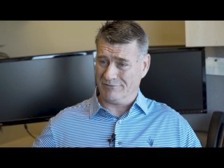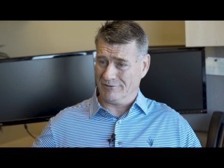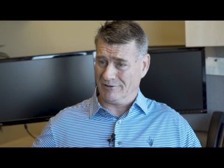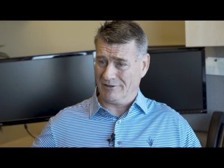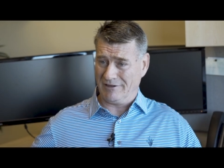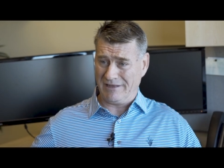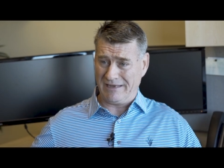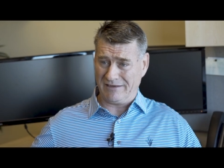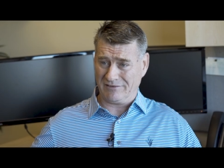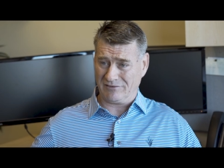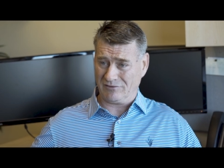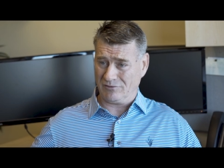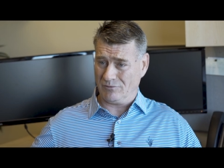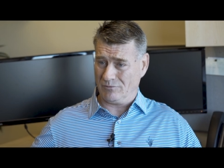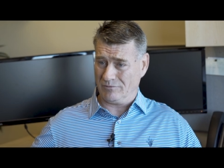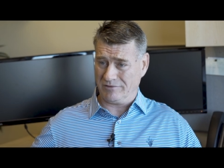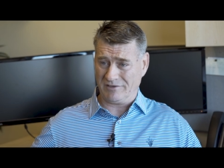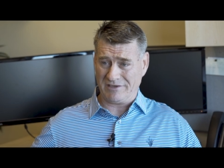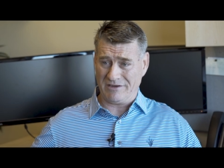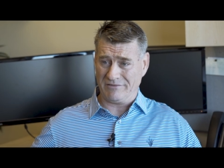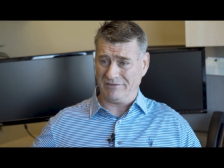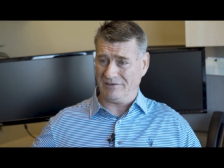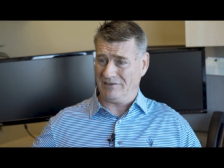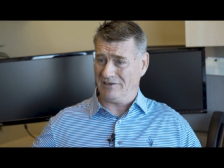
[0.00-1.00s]
for the last
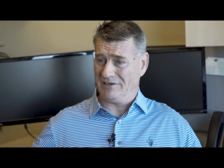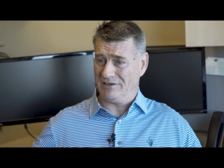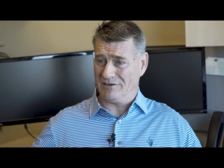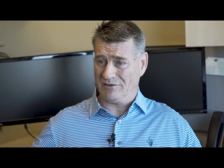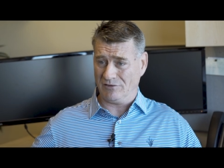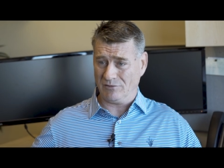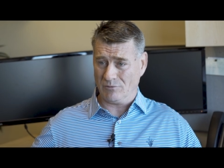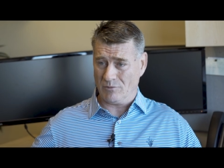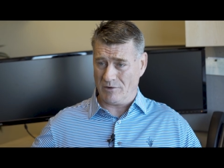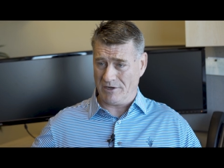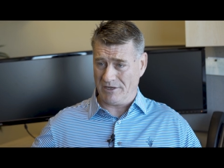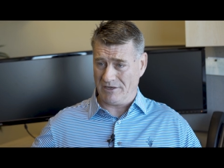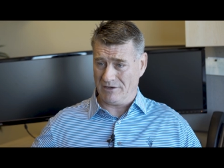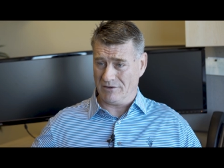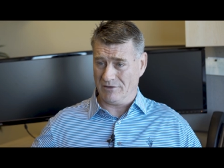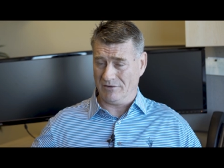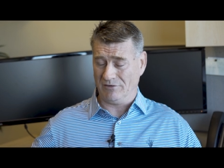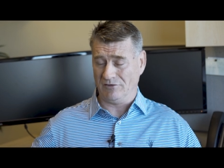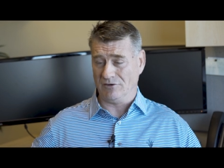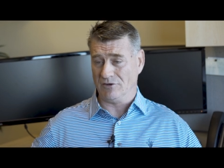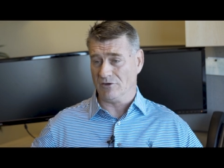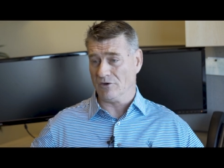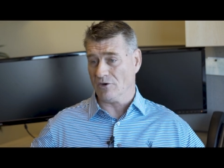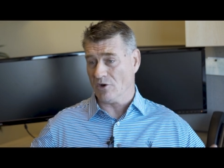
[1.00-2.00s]
17 to 20
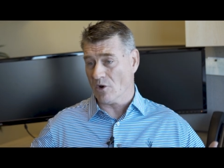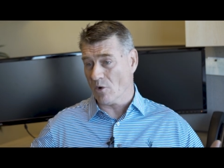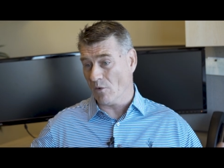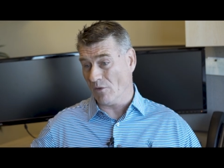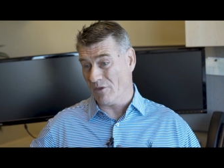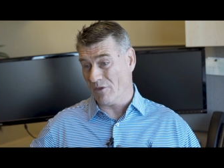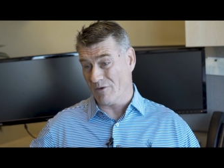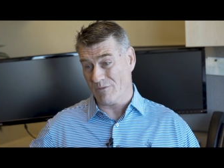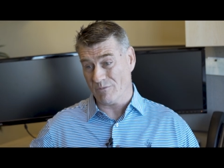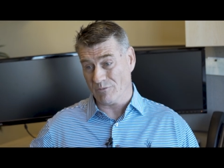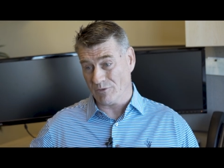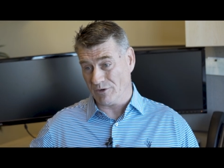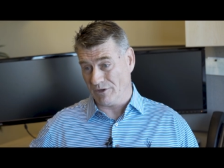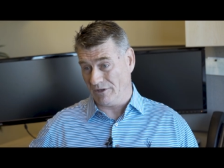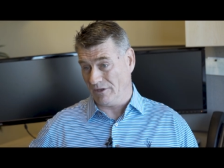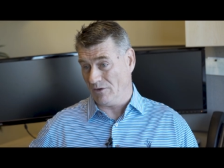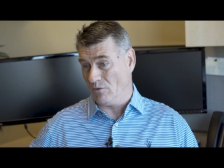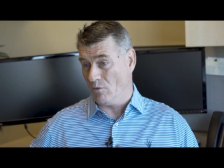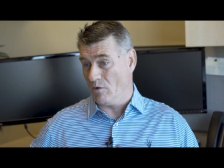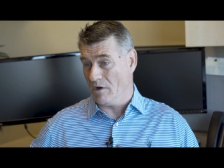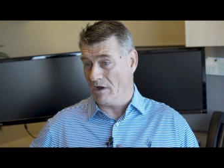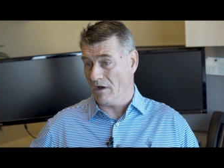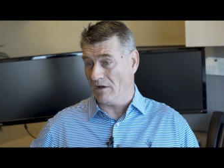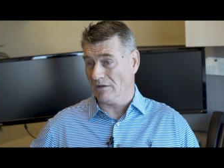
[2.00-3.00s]
years. You know them really
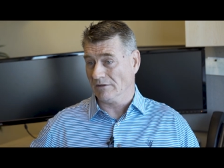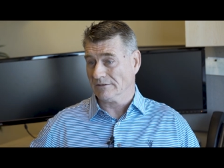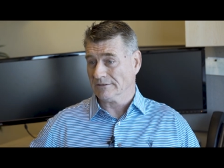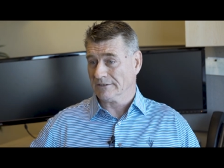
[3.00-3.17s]
well.